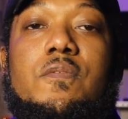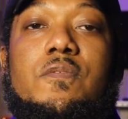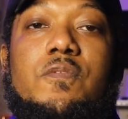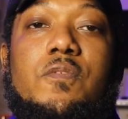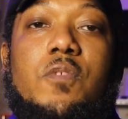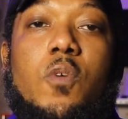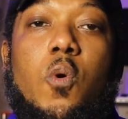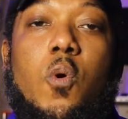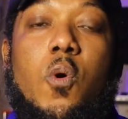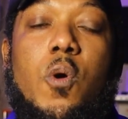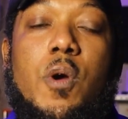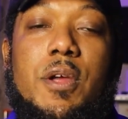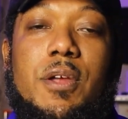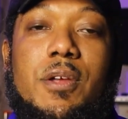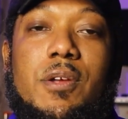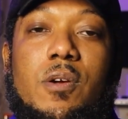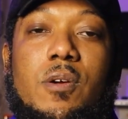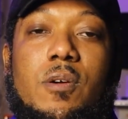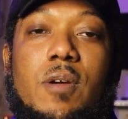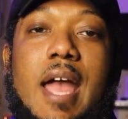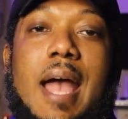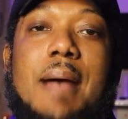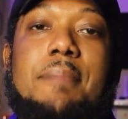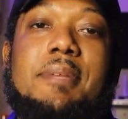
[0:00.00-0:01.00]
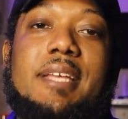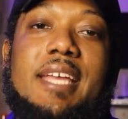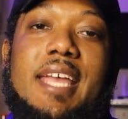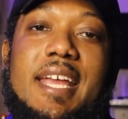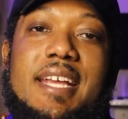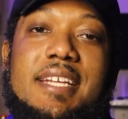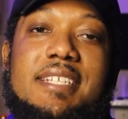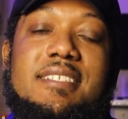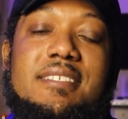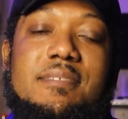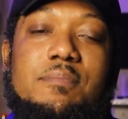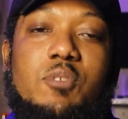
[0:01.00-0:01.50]
for your
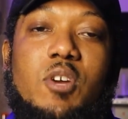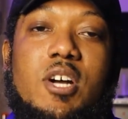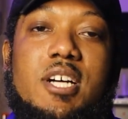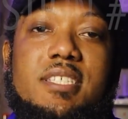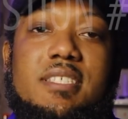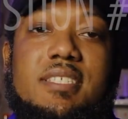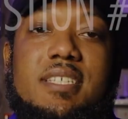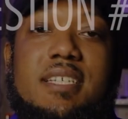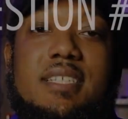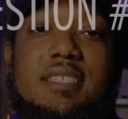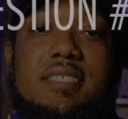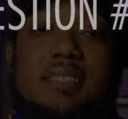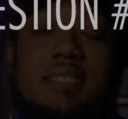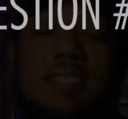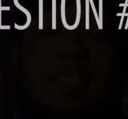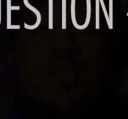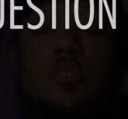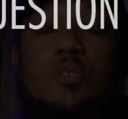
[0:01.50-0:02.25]
application process.